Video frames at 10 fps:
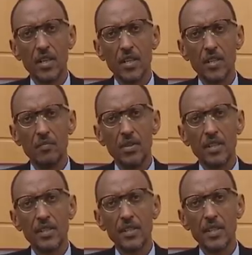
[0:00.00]
it
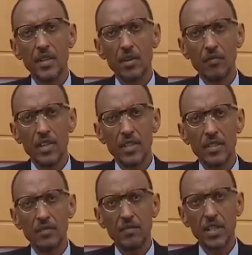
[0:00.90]
brings in
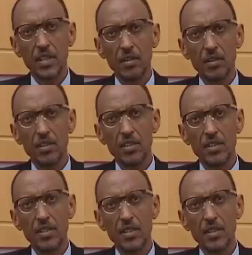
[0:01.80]
innovative
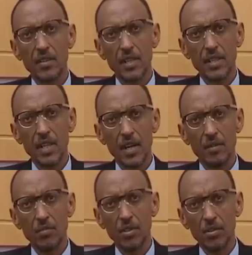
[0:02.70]
technologies that
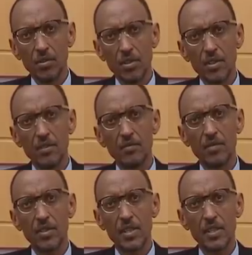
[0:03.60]
can be used
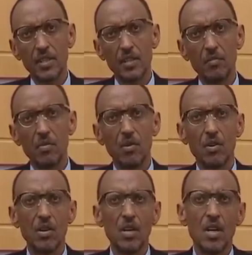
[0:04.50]
for sustainable